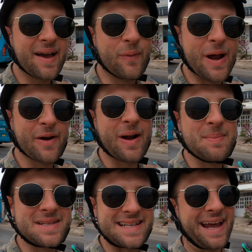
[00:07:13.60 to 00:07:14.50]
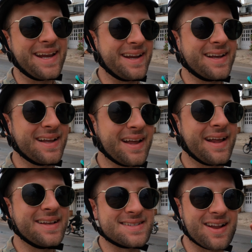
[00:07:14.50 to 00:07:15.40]
where I'm staying
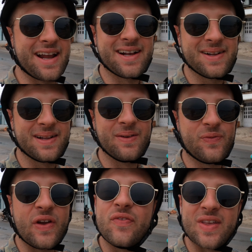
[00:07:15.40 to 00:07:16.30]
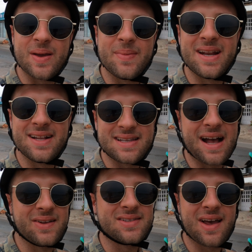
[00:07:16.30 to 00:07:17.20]
is like fifteen minutes
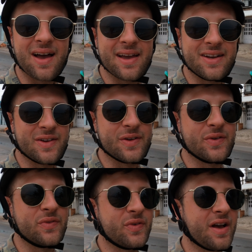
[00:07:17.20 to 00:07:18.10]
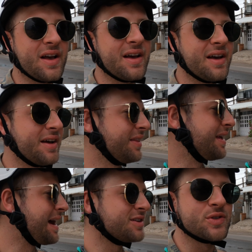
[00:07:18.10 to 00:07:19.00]
outside of uh, the
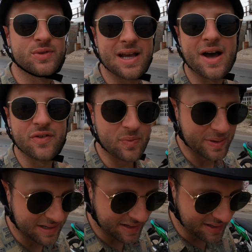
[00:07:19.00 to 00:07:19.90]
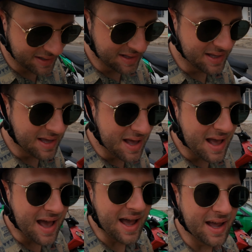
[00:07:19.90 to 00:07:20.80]
actual town of Mui Ne.
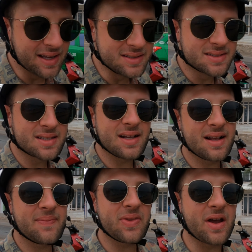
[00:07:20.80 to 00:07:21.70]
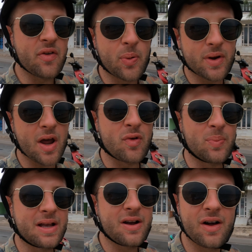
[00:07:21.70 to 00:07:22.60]
And I pulled over
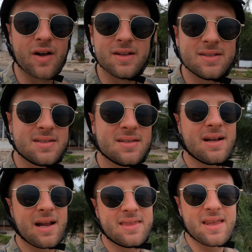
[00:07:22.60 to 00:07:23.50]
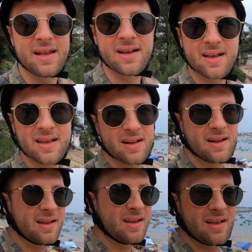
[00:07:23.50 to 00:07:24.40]
because I think
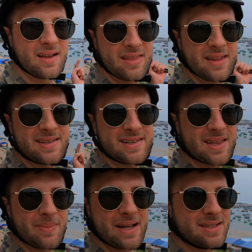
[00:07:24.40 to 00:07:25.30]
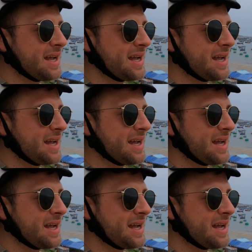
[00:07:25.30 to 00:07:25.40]
this is the main